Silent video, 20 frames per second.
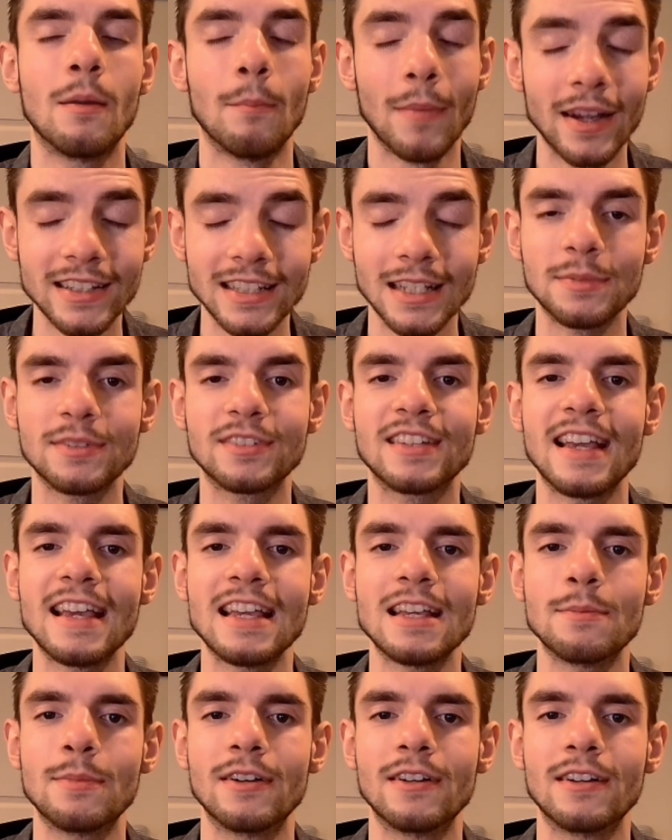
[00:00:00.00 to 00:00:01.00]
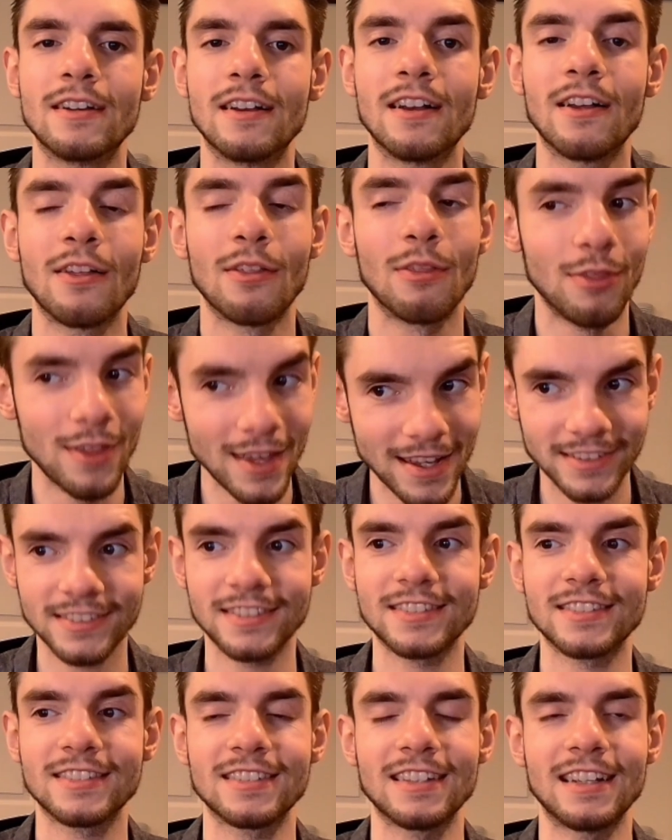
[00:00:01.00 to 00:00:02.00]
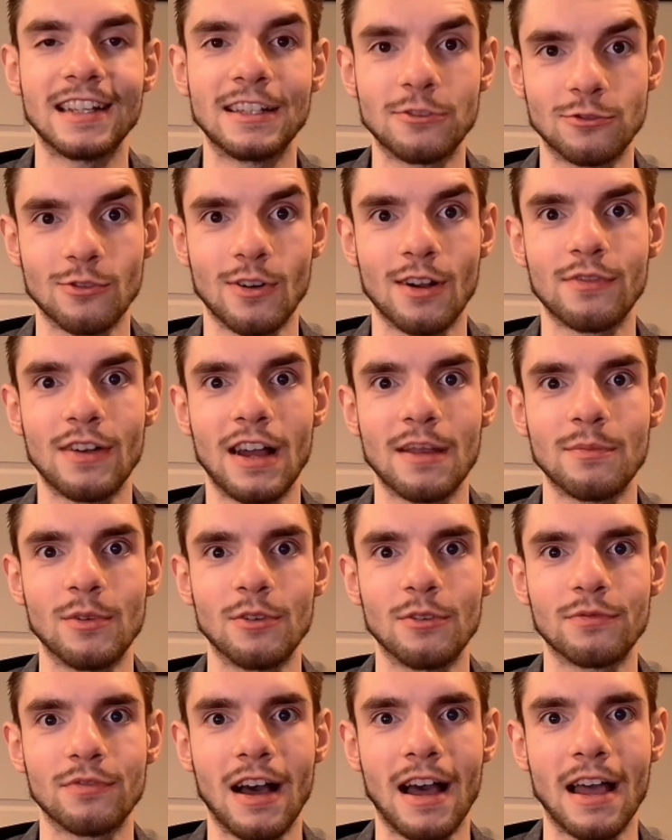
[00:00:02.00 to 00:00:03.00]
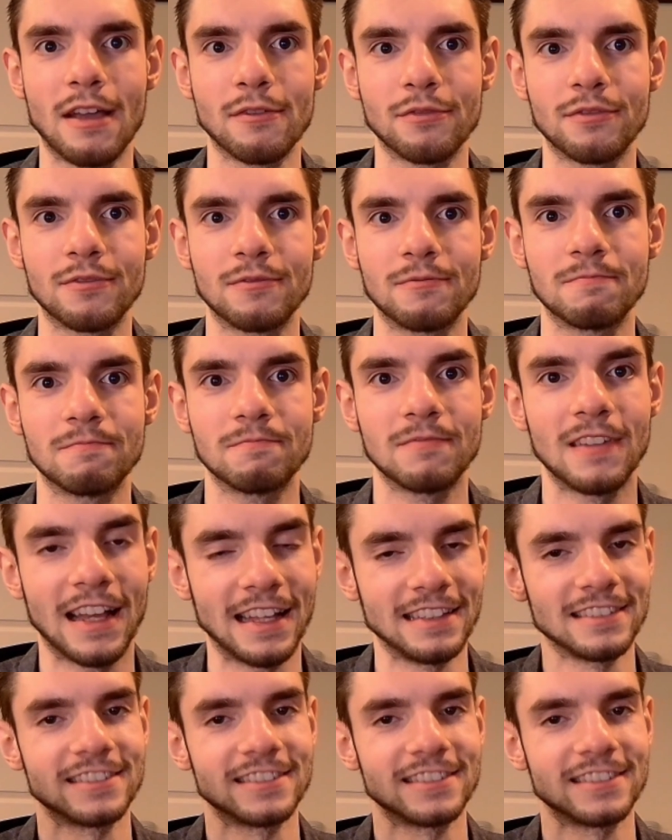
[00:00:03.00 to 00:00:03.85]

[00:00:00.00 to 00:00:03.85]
My name is Gabe. This is Draw5Move5. And